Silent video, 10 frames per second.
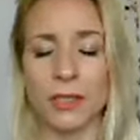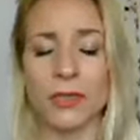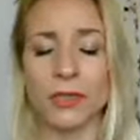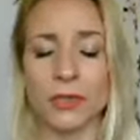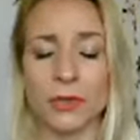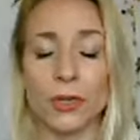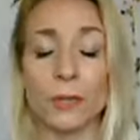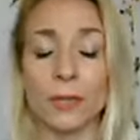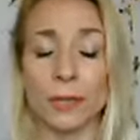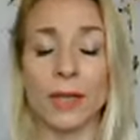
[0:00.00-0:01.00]
in your
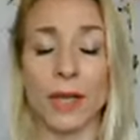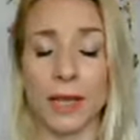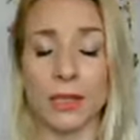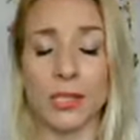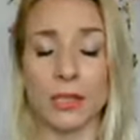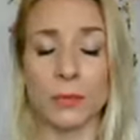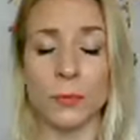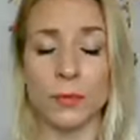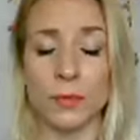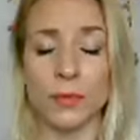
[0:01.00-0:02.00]
communication
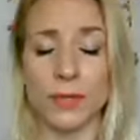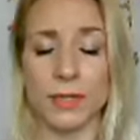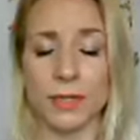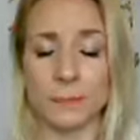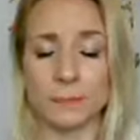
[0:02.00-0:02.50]
with lovers?